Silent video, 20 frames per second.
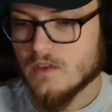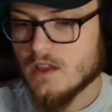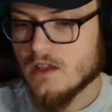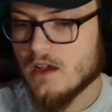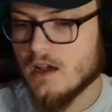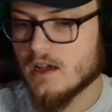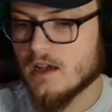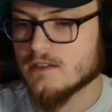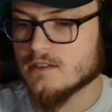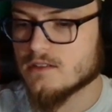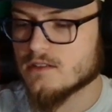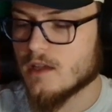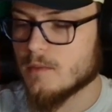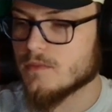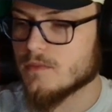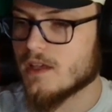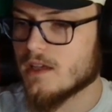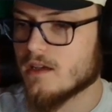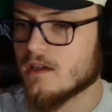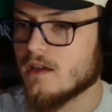it's
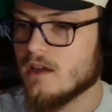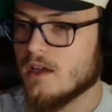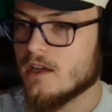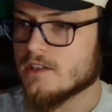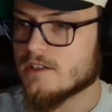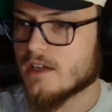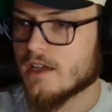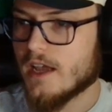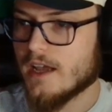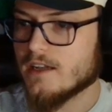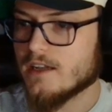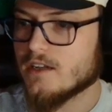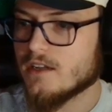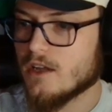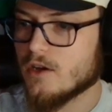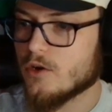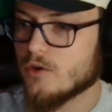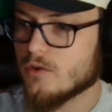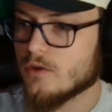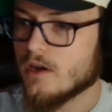something to kind of
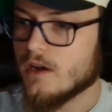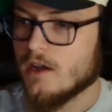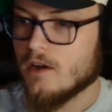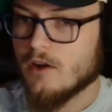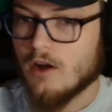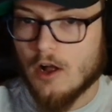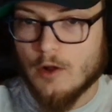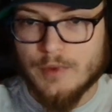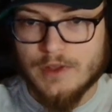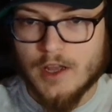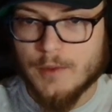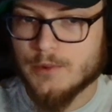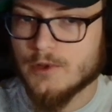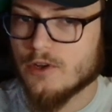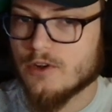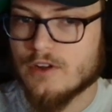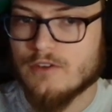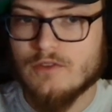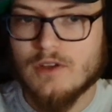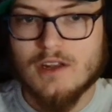note. I'll be
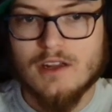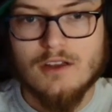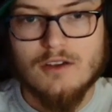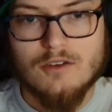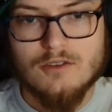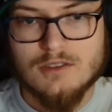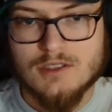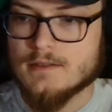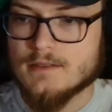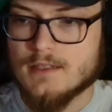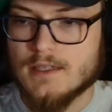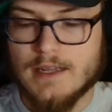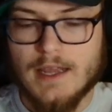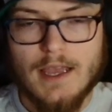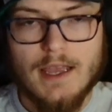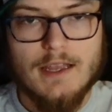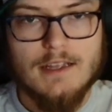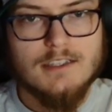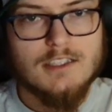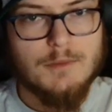uploading videos to
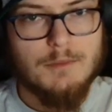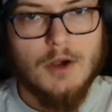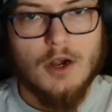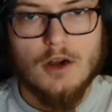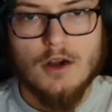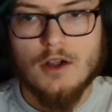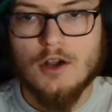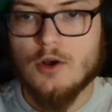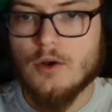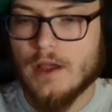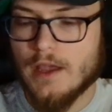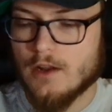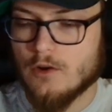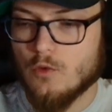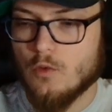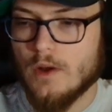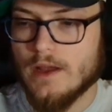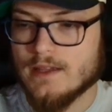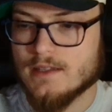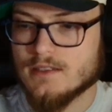today, tomorrow, and
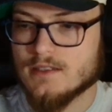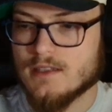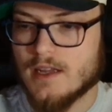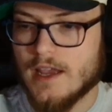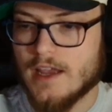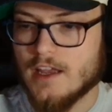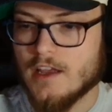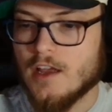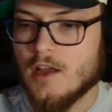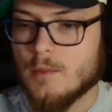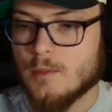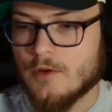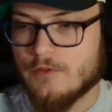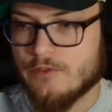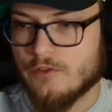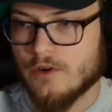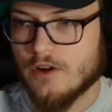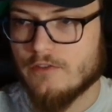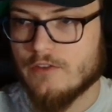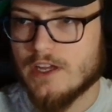Wednesday
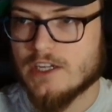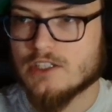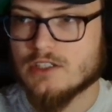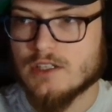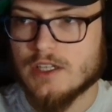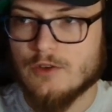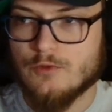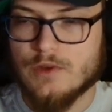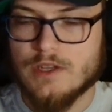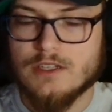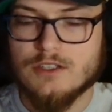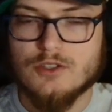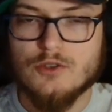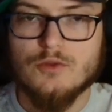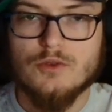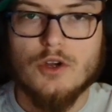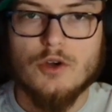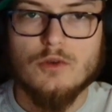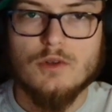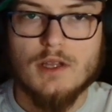before eventually we do
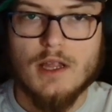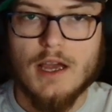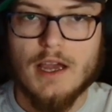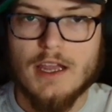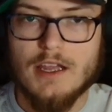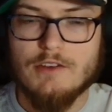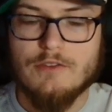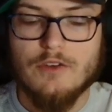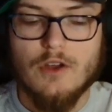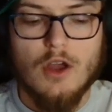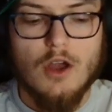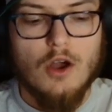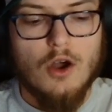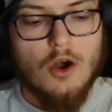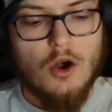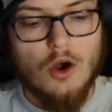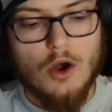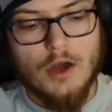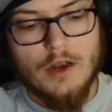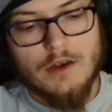go live
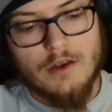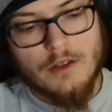on